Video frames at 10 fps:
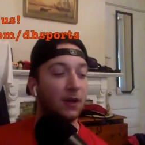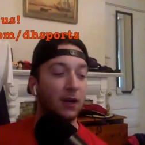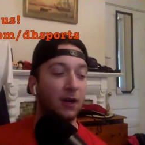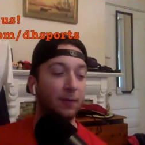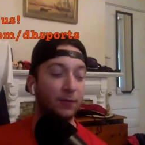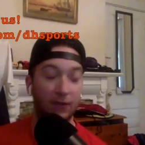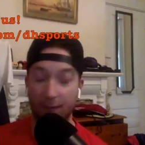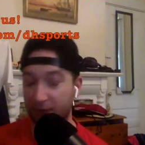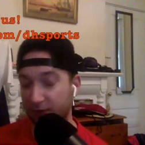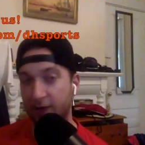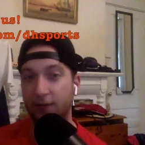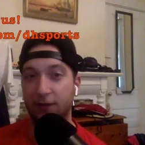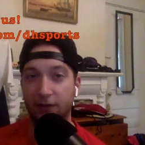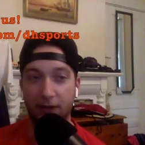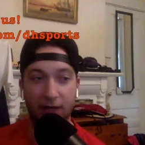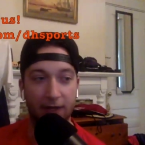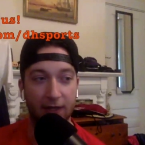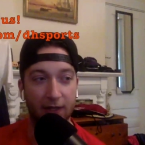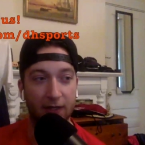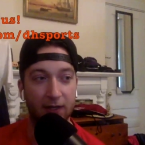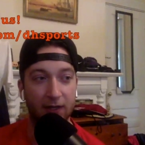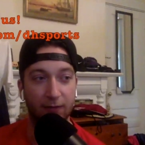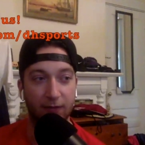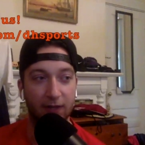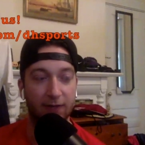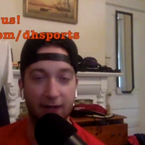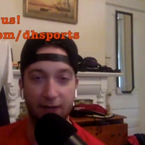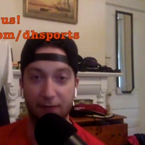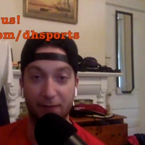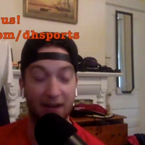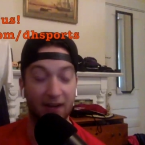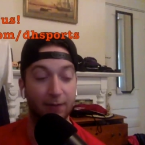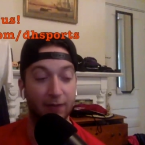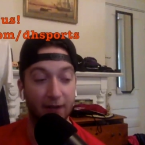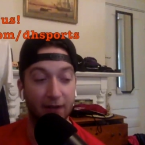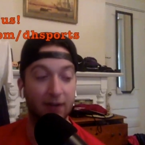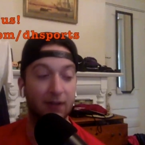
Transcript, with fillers: Um, there's not much difference, and I think he provides value as a backup there.